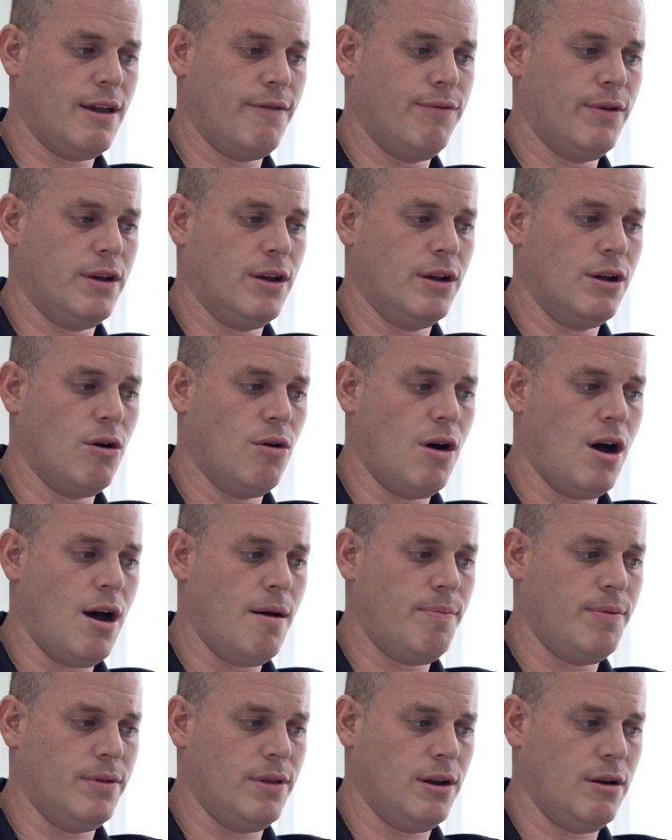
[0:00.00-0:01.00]
if we can go
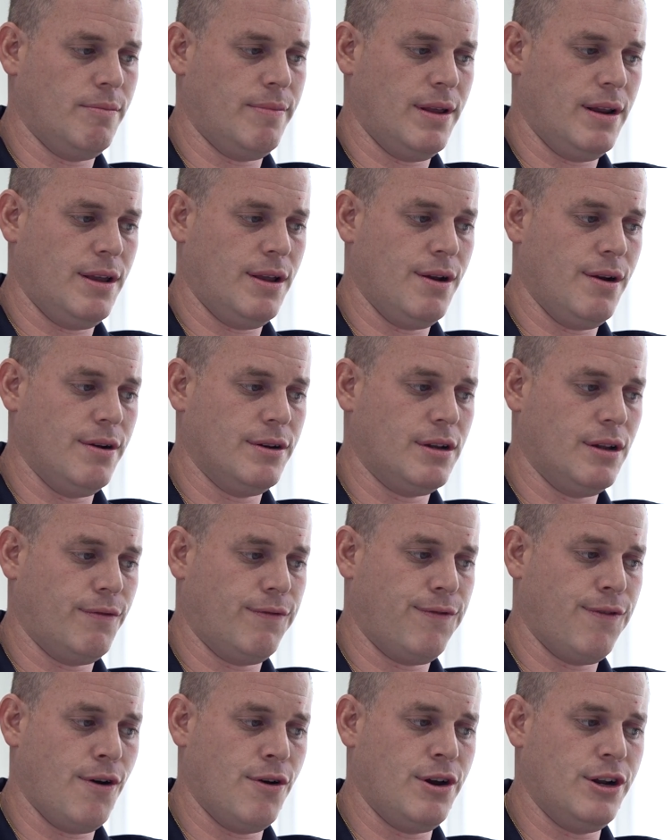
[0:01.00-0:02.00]
up a little bit here, to
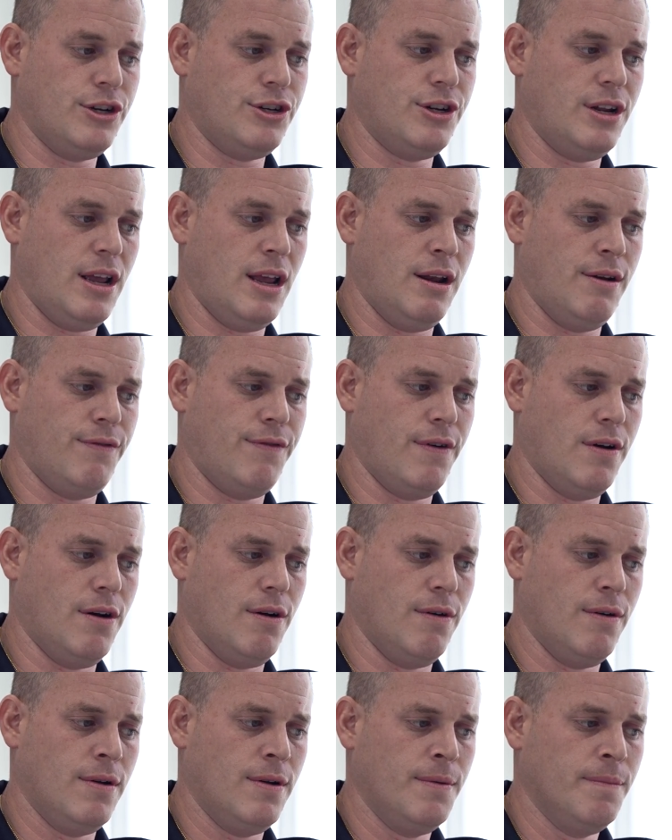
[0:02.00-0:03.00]
Furnished
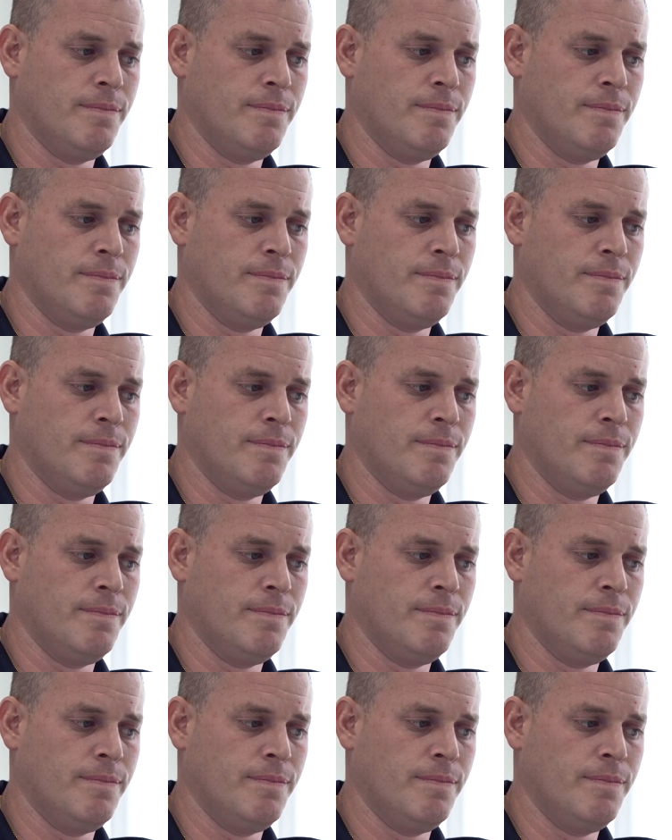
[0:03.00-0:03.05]
Info.